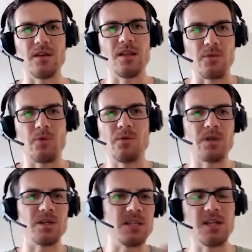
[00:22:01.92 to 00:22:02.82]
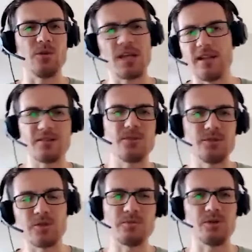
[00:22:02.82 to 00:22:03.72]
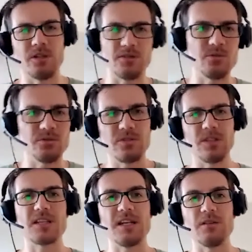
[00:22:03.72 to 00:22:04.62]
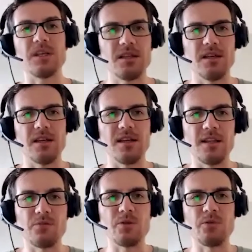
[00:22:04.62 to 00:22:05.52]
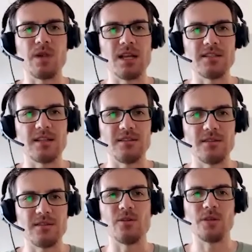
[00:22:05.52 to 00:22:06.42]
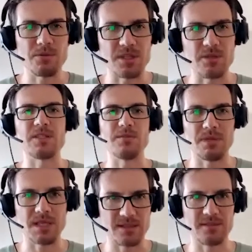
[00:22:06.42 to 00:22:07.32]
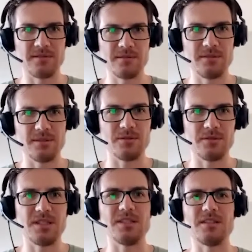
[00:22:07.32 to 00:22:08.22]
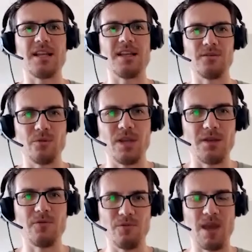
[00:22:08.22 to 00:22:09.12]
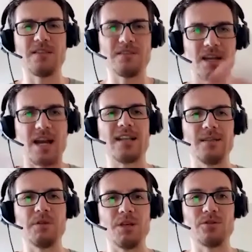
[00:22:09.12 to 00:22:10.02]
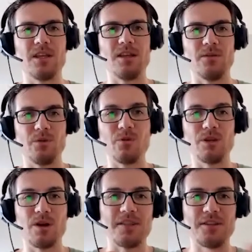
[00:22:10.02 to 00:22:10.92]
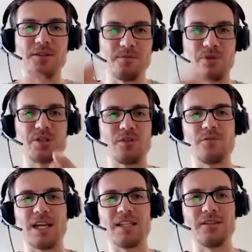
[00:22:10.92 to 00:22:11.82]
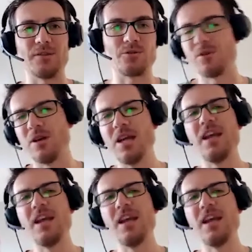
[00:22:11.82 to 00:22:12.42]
were thinking, okay, let's go to Spot, let's do this kind of stuff, and then we realized that not everything was invented. It's like we faced hardly because we were under the pressure of getting results. So